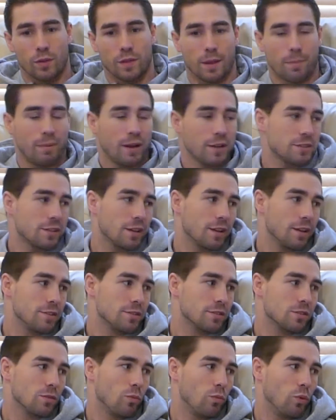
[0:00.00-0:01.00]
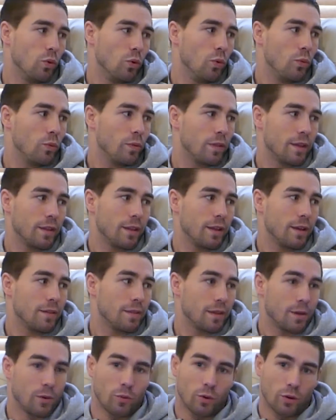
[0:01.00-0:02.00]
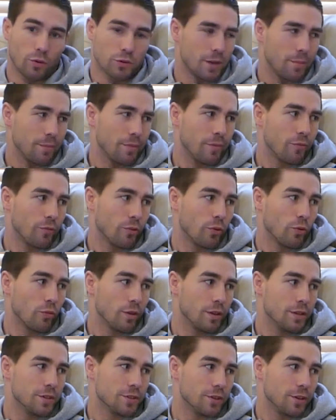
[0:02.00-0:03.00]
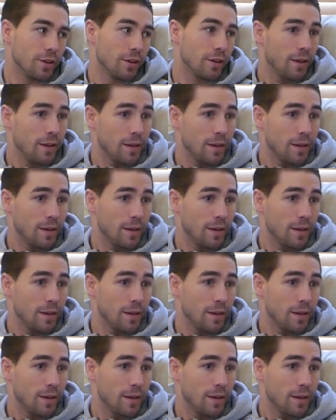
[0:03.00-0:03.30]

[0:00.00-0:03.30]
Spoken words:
back's against the wall, they're a world champion for a reason,